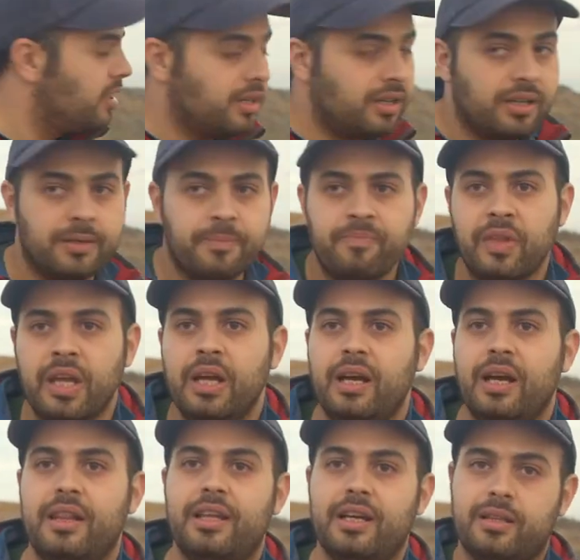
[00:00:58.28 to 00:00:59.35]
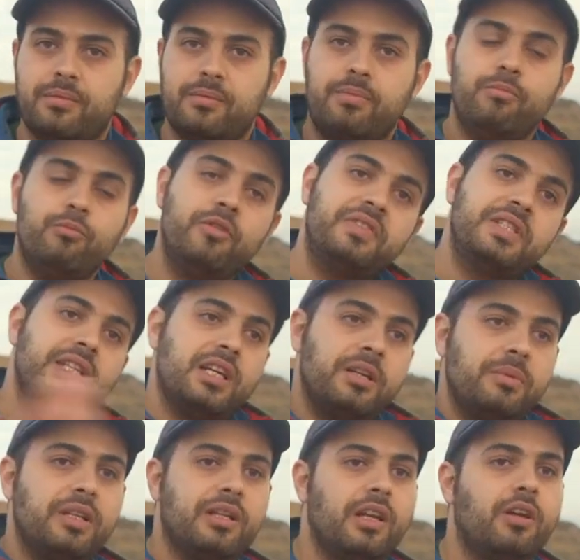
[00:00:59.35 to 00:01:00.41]
area, and that moves
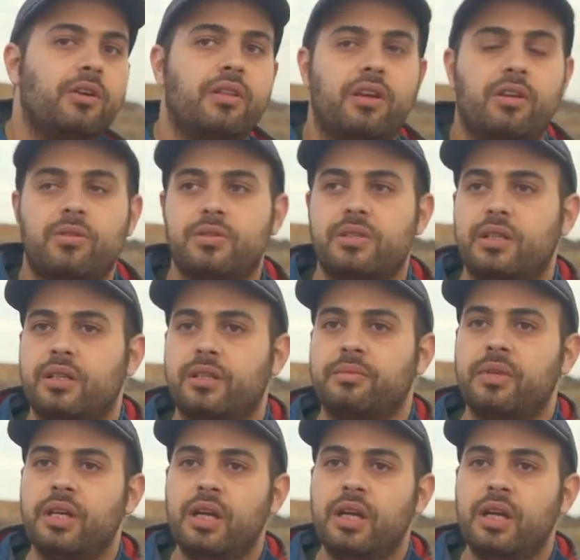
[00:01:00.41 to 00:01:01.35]
sediment along the coastline.